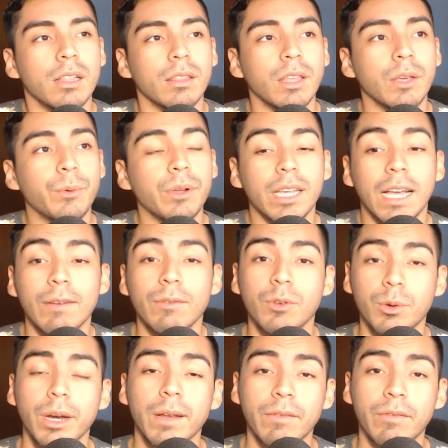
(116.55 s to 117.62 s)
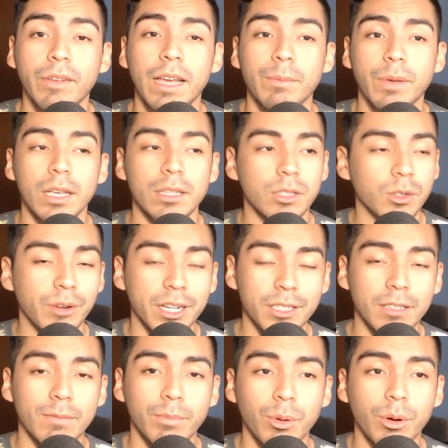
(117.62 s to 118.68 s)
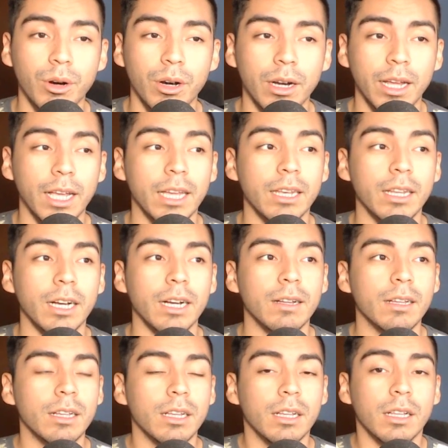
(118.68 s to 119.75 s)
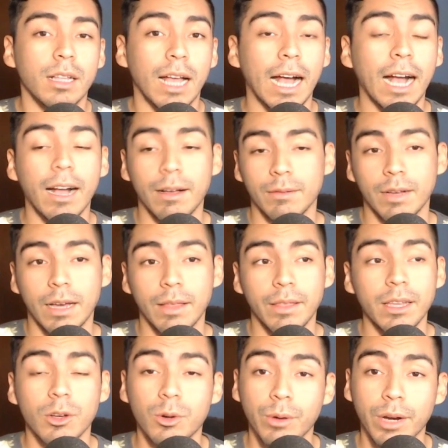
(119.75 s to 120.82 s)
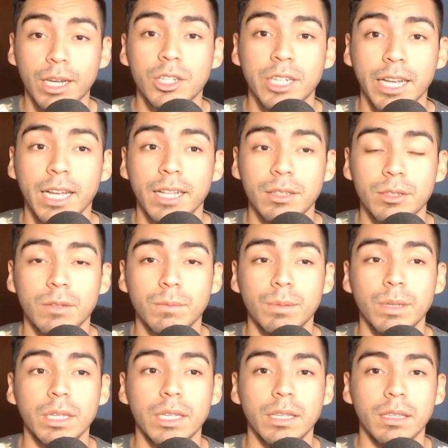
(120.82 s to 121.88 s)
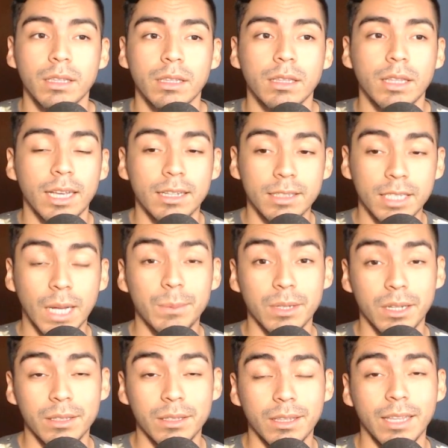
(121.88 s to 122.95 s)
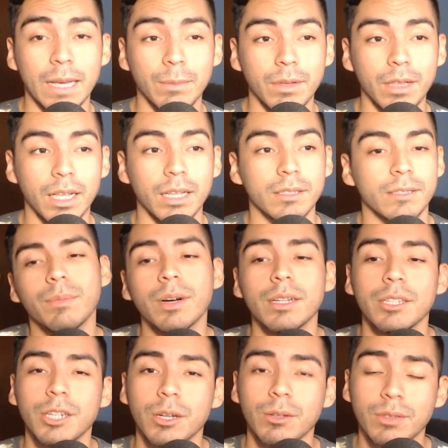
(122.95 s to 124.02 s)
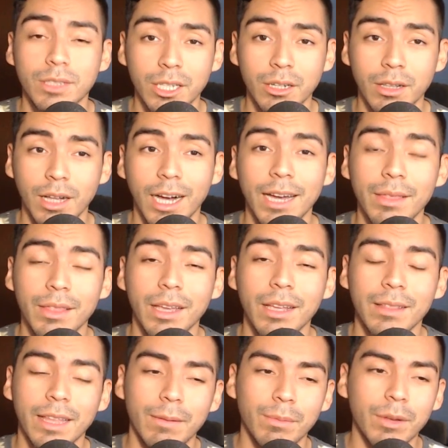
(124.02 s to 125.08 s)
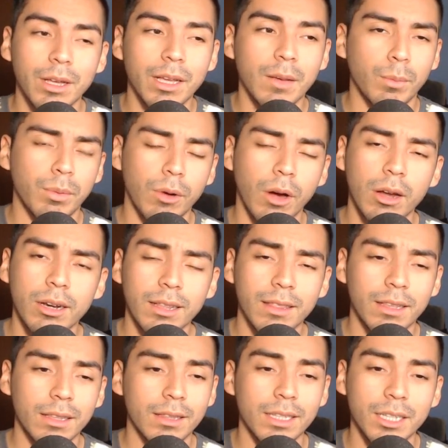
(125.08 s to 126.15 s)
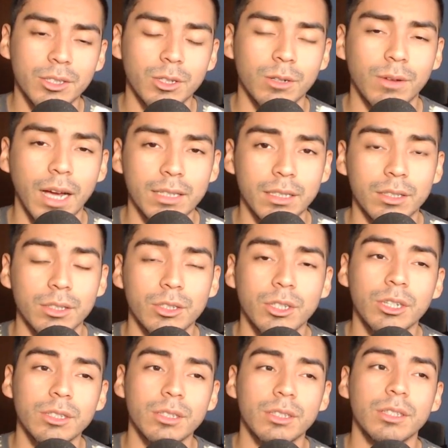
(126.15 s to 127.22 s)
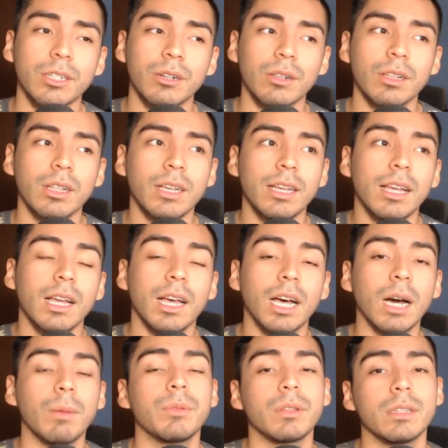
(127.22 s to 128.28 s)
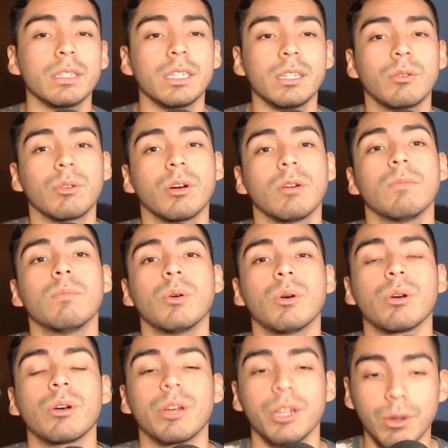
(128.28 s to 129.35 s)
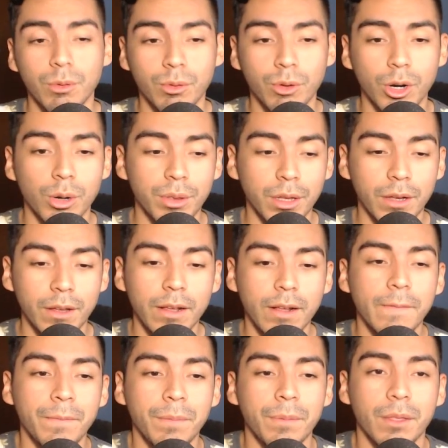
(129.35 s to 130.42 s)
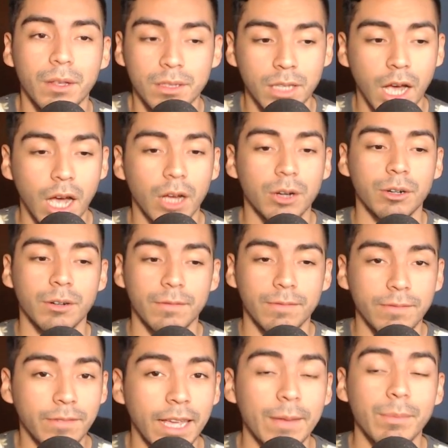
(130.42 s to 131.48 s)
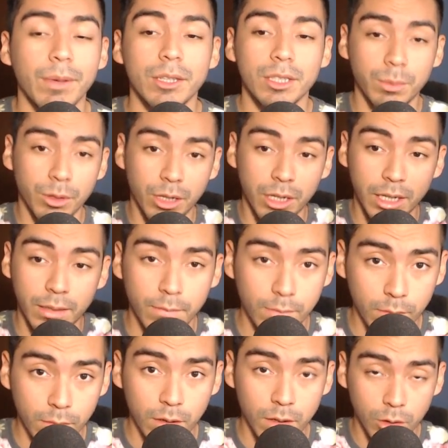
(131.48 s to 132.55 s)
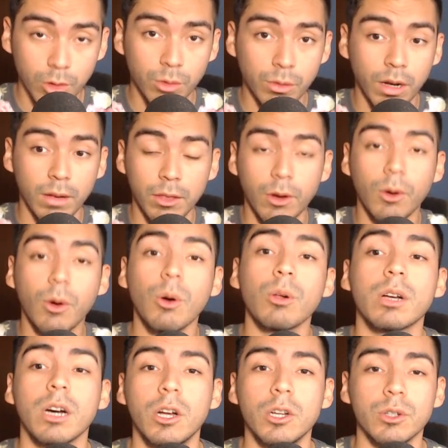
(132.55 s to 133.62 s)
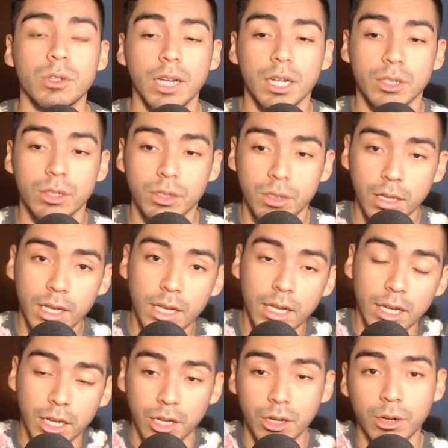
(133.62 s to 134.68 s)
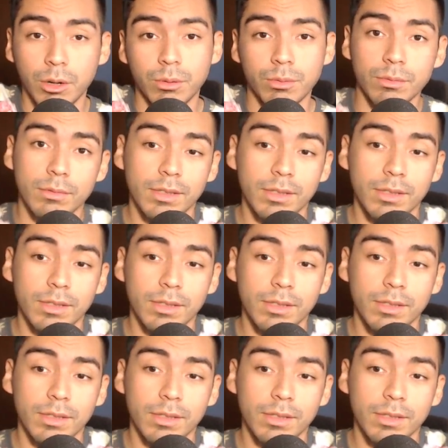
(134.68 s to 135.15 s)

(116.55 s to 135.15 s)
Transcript: they really have great fan base and great support and I think a great chance to be accepted the MLS. But you know, still, I think that broadening the league's horizons could still help the league grow more, you know, grow the soccer fan base community throughout the whole country, not just, you know,